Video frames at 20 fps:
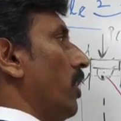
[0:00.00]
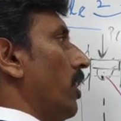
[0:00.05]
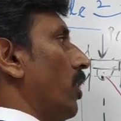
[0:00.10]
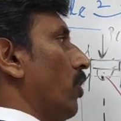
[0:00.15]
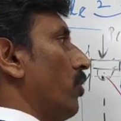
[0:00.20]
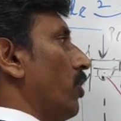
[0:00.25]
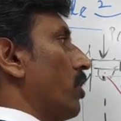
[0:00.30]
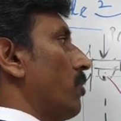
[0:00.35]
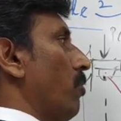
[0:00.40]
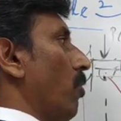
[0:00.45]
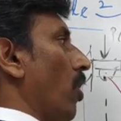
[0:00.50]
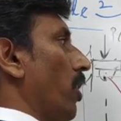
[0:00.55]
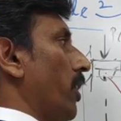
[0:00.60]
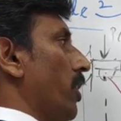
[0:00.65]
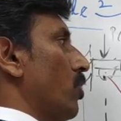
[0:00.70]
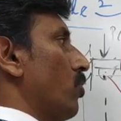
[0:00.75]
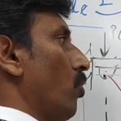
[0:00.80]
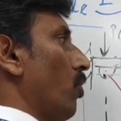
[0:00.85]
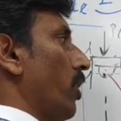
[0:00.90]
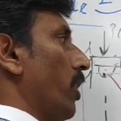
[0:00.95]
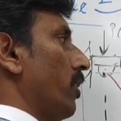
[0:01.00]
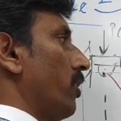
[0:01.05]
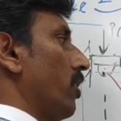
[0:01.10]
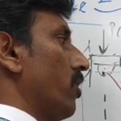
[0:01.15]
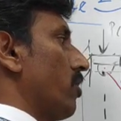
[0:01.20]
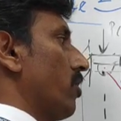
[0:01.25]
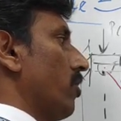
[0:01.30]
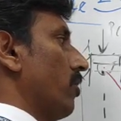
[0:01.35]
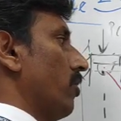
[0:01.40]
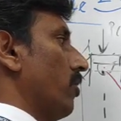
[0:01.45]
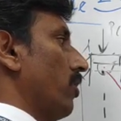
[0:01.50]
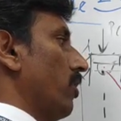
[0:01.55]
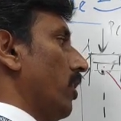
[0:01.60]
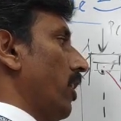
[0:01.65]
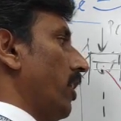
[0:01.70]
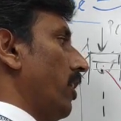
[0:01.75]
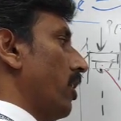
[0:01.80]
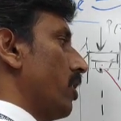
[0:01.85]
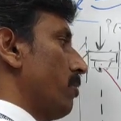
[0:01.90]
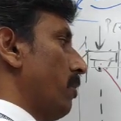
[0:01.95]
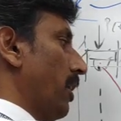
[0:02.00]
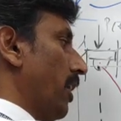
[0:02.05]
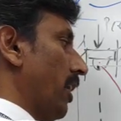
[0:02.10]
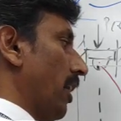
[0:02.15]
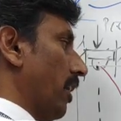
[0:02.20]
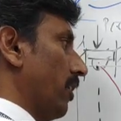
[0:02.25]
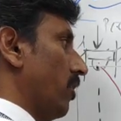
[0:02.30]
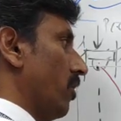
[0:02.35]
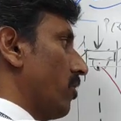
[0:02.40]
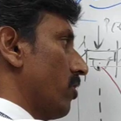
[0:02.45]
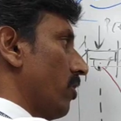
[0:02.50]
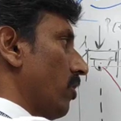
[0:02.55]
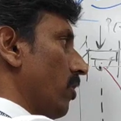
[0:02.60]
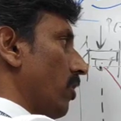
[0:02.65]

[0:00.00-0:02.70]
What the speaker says: Now this block is holding this, and it is bending like this.